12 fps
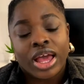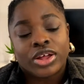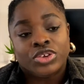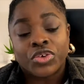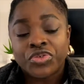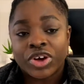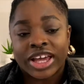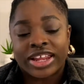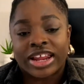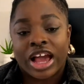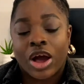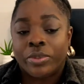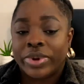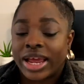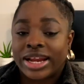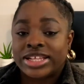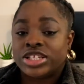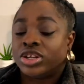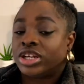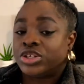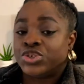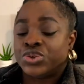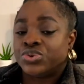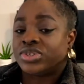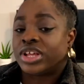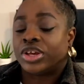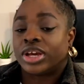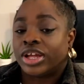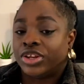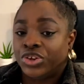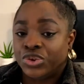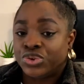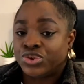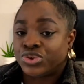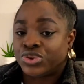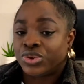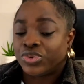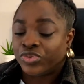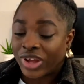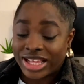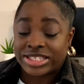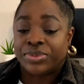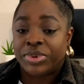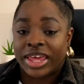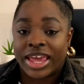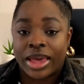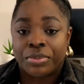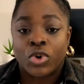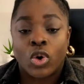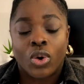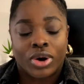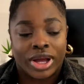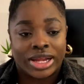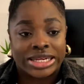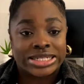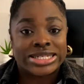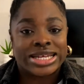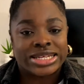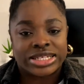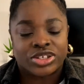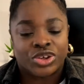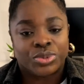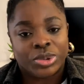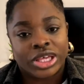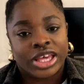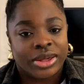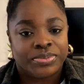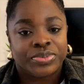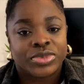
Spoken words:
Don't forget that I'll be highlighting other tools that you can use as a PM or an intending new PM.